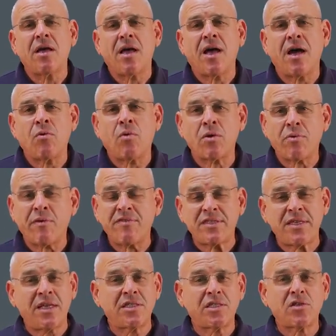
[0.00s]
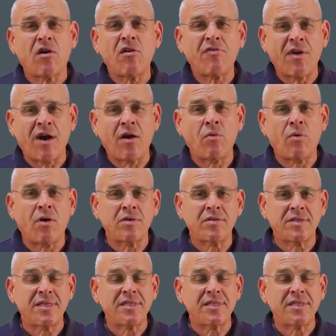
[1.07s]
Uh, what we've seen so far was the